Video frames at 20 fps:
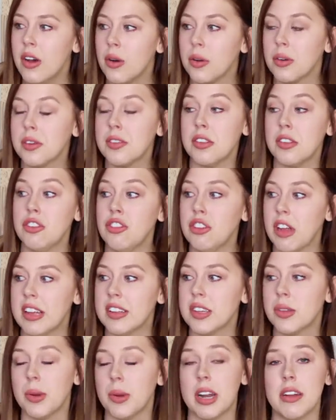or
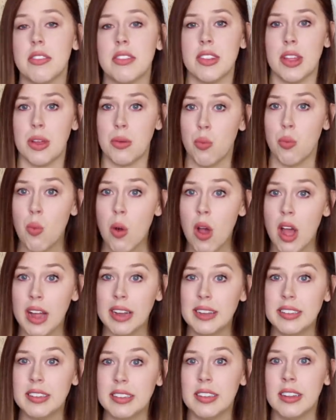suggest whatever they
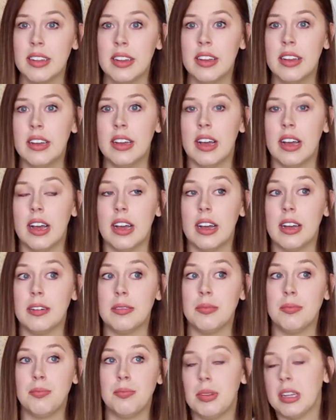want
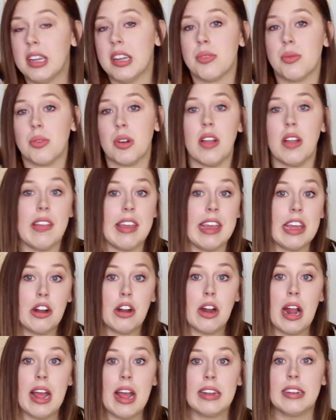um, because we're on the
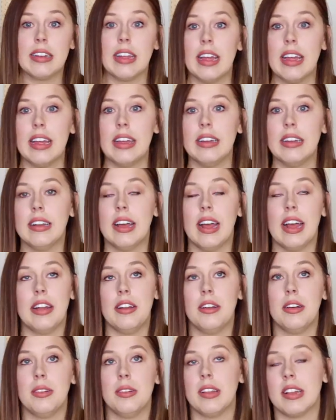internet. And I
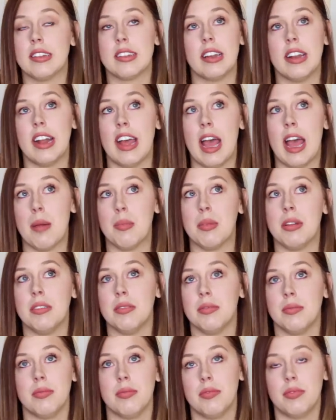know that's going to
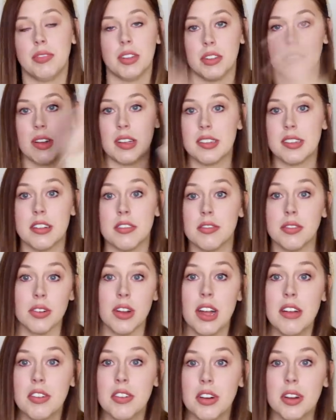happen for the rest of
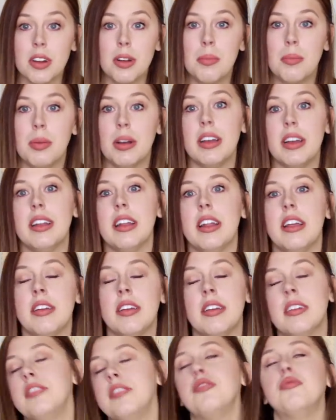forever, but
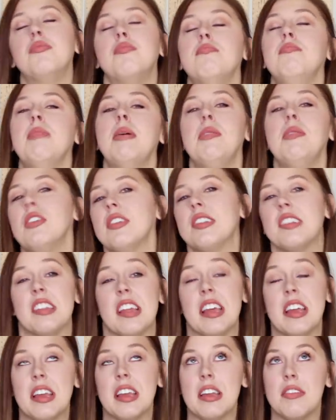maybe just
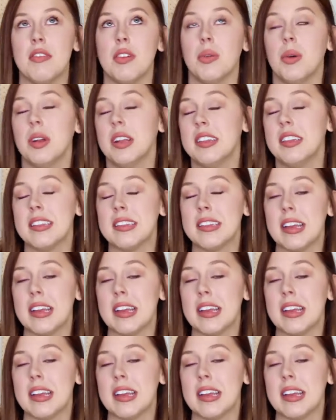think if you wouldn't